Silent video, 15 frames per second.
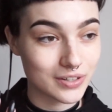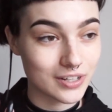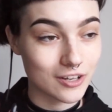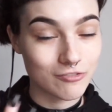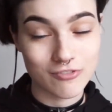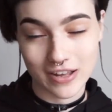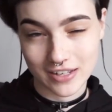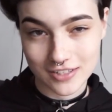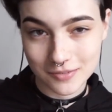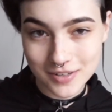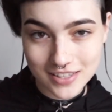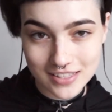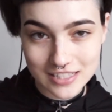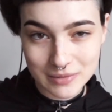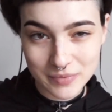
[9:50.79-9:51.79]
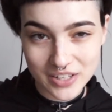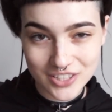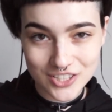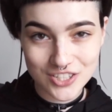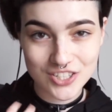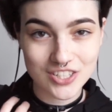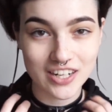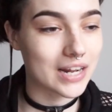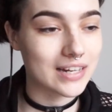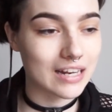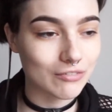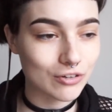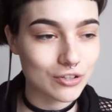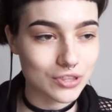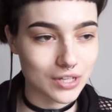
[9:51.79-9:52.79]
affect me this much. I
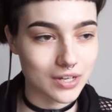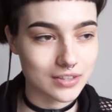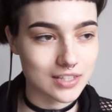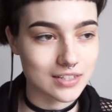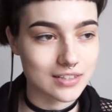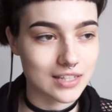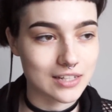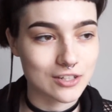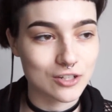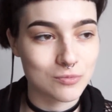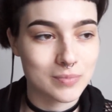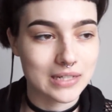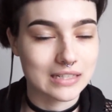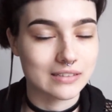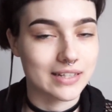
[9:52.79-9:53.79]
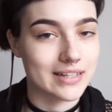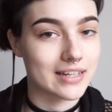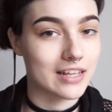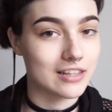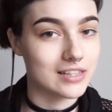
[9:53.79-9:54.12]
never thought that they could make like